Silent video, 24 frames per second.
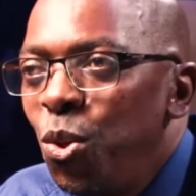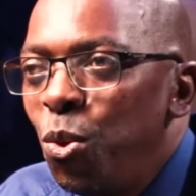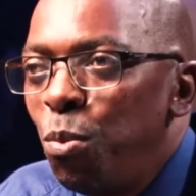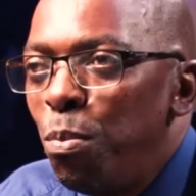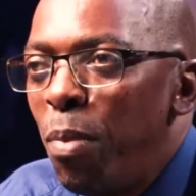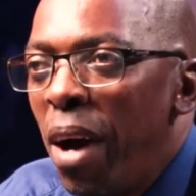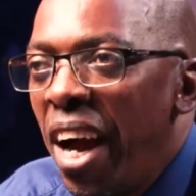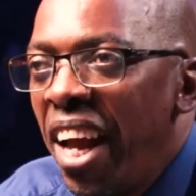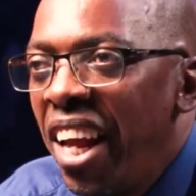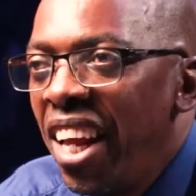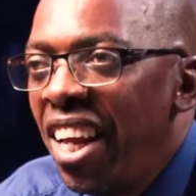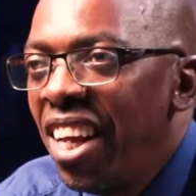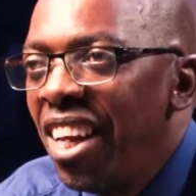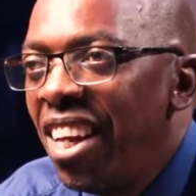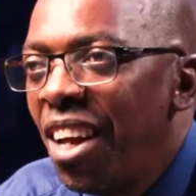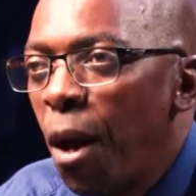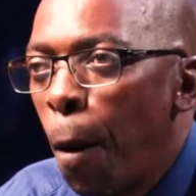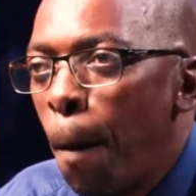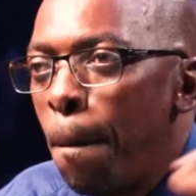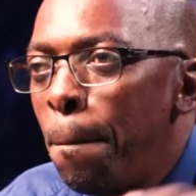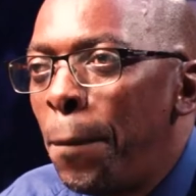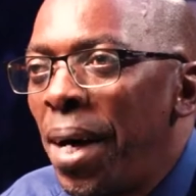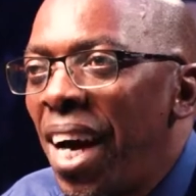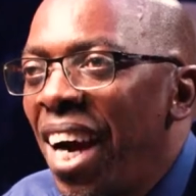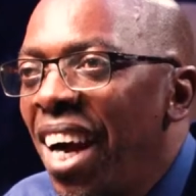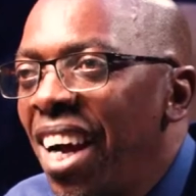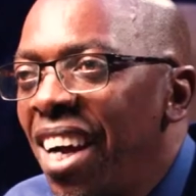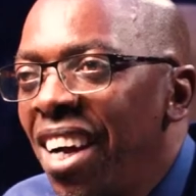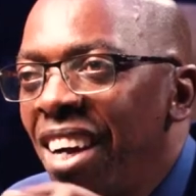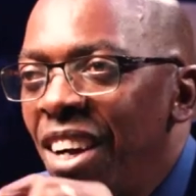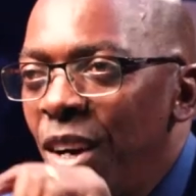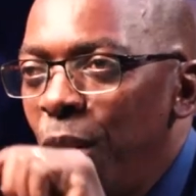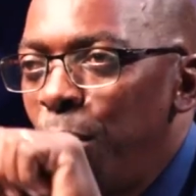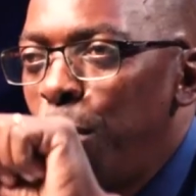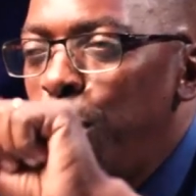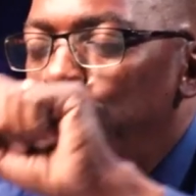You buy, pack,
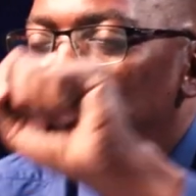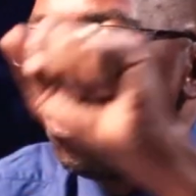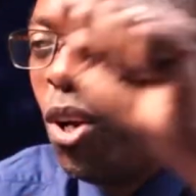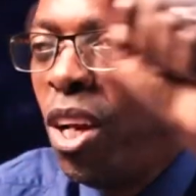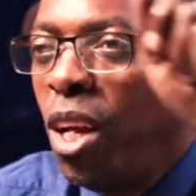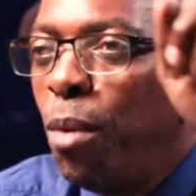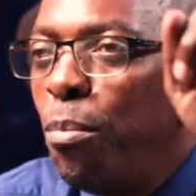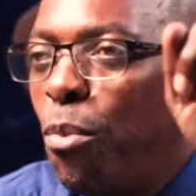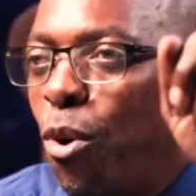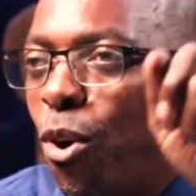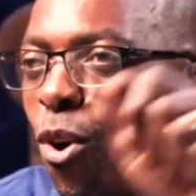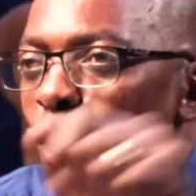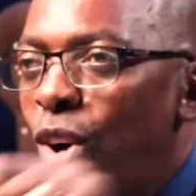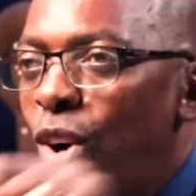put your label